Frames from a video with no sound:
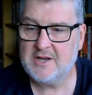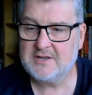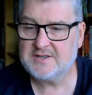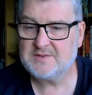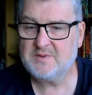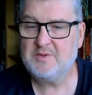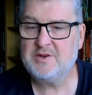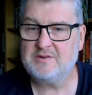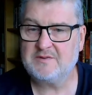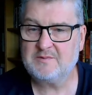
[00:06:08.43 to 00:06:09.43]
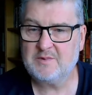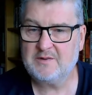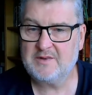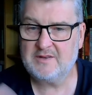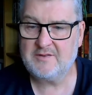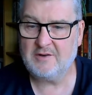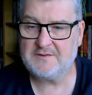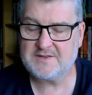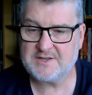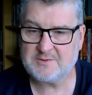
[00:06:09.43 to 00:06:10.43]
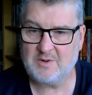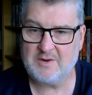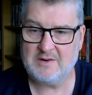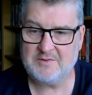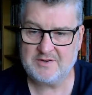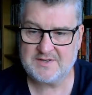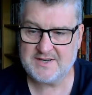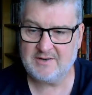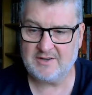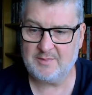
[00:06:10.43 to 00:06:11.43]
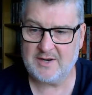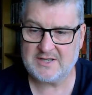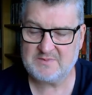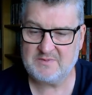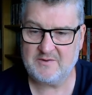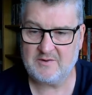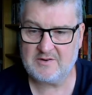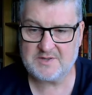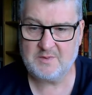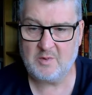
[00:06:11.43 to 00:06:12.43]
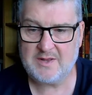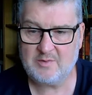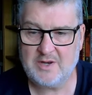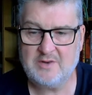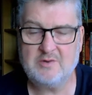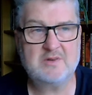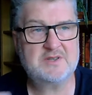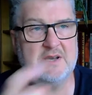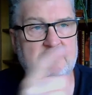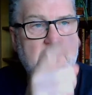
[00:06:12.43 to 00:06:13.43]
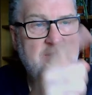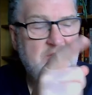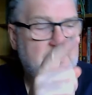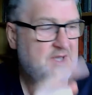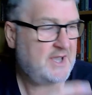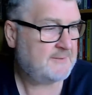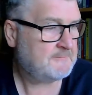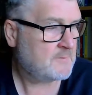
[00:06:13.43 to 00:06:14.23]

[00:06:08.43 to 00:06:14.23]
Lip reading: Since we moved, the office has swapped around. You could see all the plants before because they were where the window was. Now the window's here.